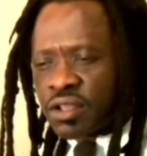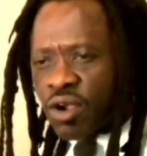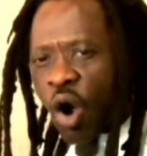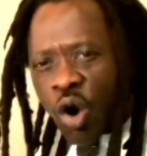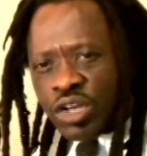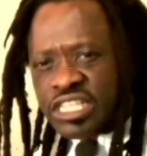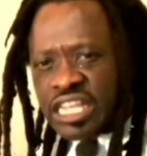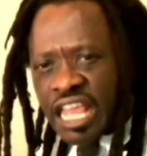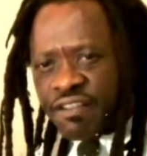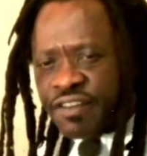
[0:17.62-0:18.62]
All the
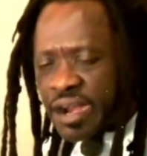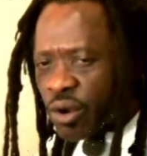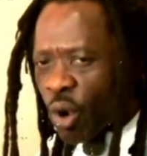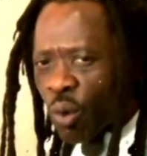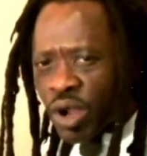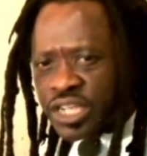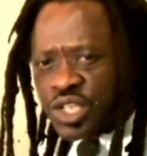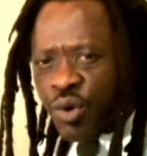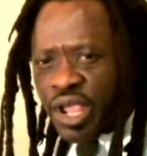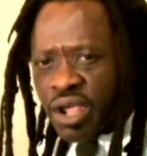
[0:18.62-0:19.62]
slavery and all what is
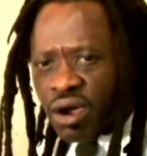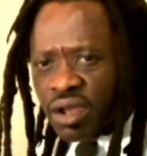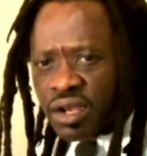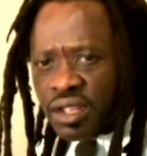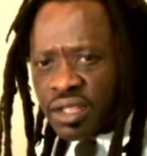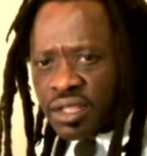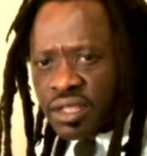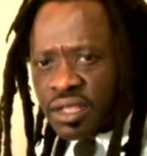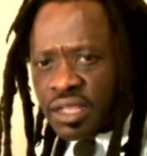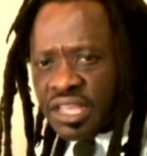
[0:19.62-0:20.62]
going
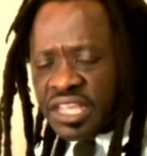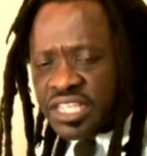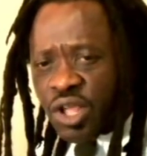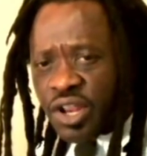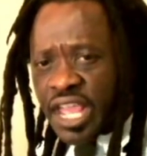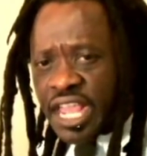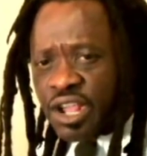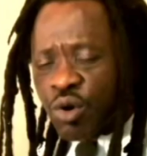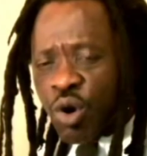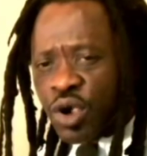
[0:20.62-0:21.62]
on is not
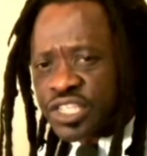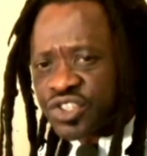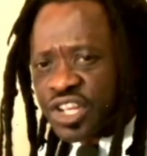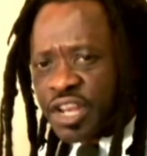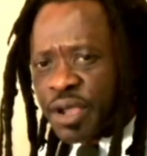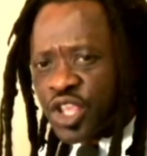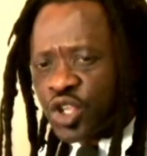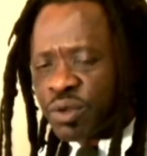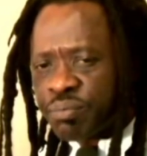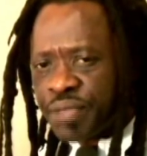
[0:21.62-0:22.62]
orchestrated by
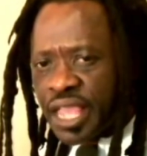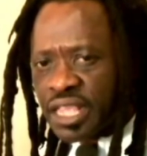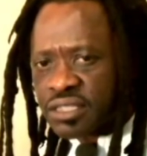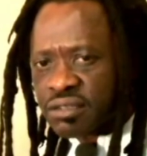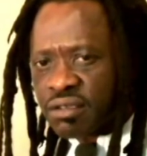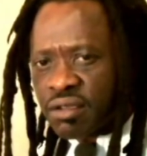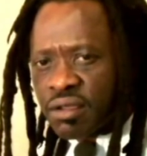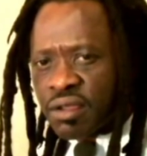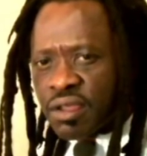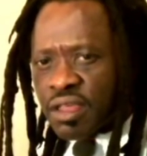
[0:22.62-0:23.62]
human beings.
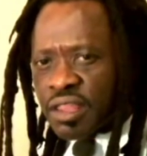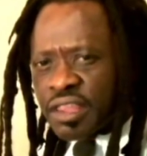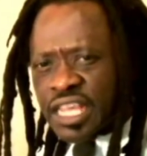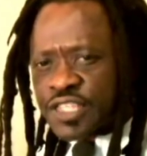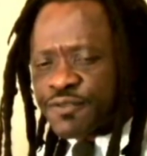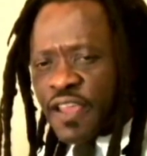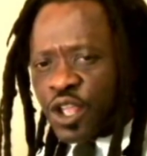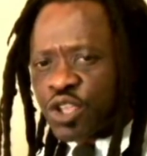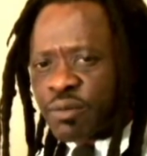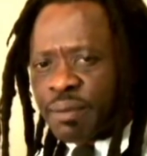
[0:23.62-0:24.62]
These fellow
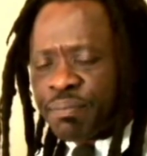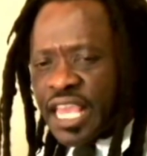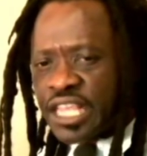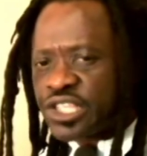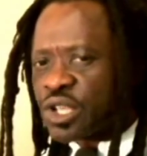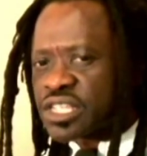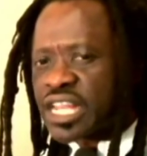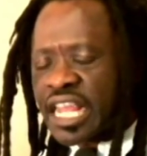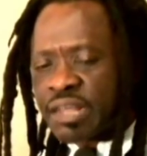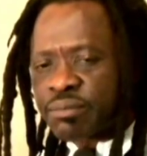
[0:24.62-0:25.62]
human beings just
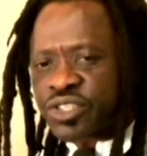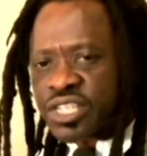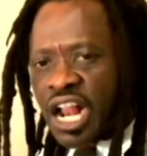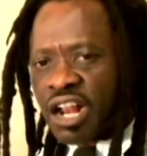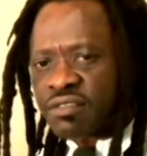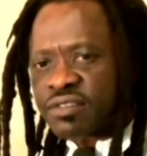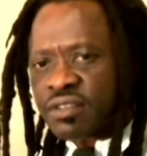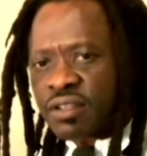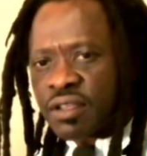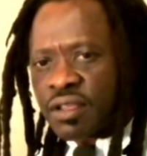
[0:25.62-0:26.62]
let themselves
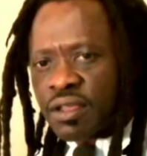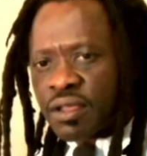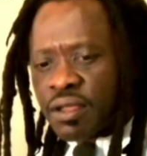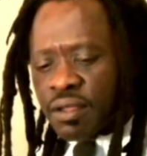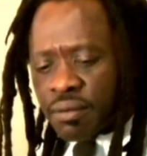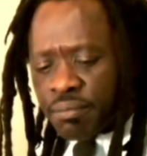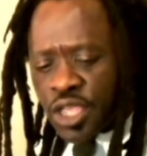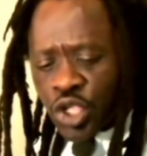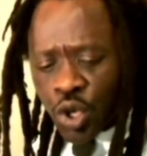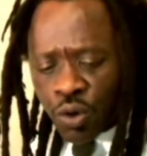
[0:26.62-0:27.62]
be
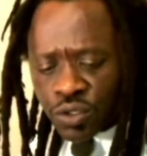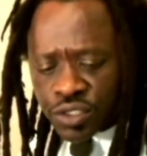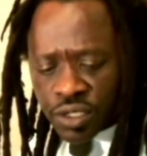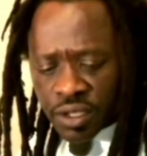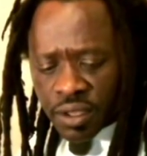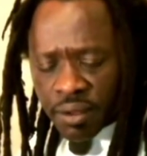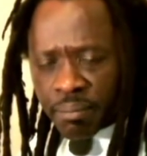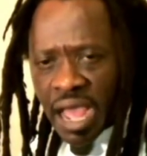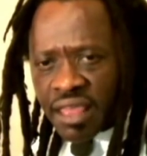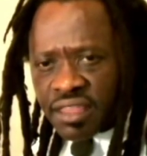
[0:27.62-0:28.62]
used
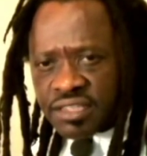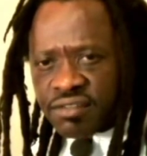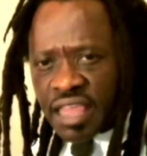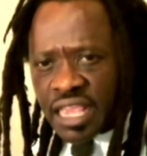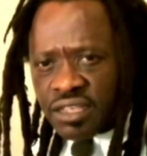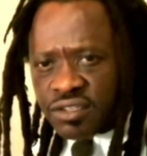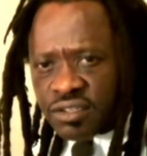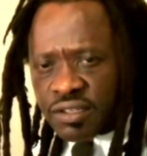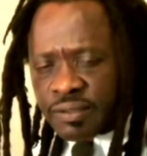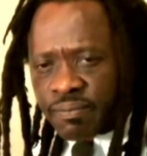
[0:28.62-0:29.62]
by these things
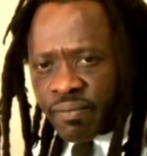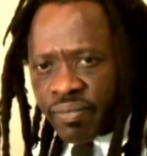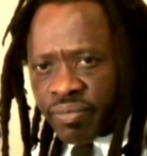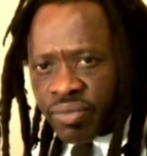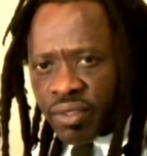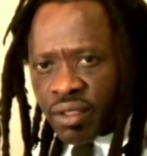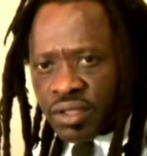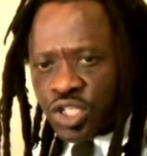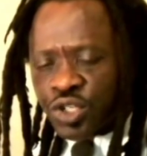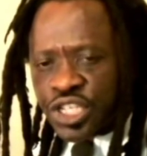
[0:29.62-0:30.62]

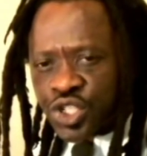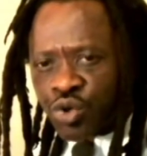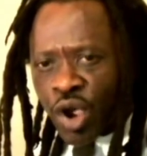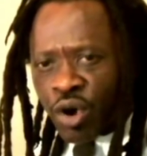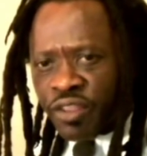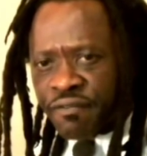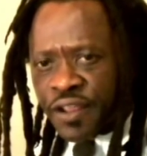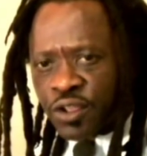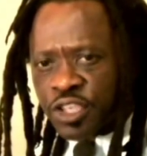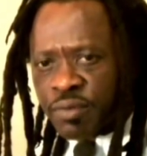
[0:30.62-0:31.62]
to destroy other
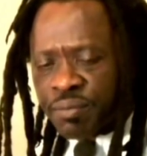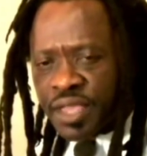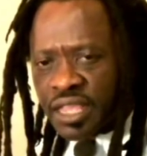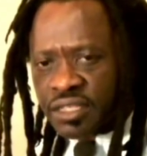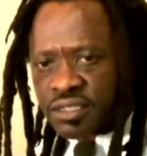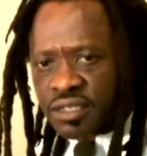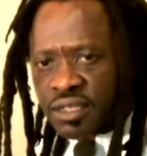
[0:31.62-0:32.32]
fellow human beings.